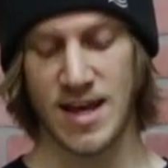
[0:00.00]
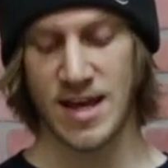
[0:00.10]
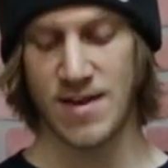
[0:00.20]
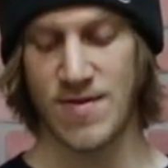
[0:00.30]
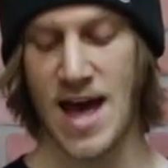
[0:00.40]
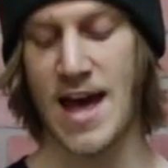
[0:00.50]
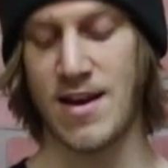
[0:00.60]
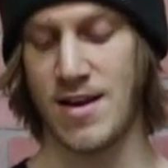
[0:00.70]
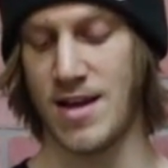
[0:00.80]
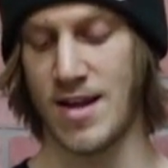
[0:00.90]
in
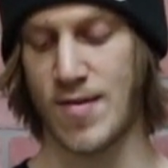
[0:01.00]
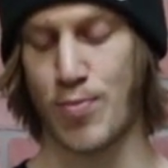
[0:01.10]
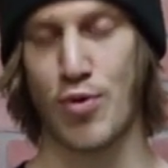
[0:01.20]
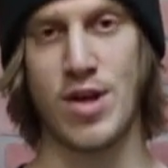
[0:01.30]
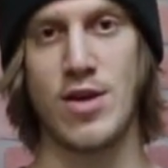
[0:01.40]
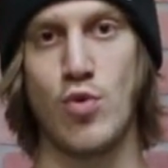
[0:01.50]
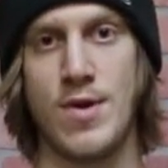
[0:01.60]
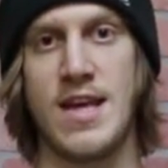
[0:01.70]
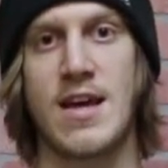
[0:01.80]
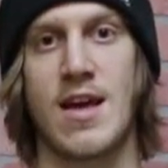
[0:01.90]
that it's pretty
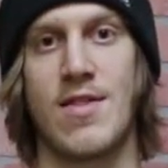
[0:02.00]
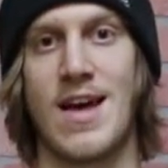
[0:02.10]
unique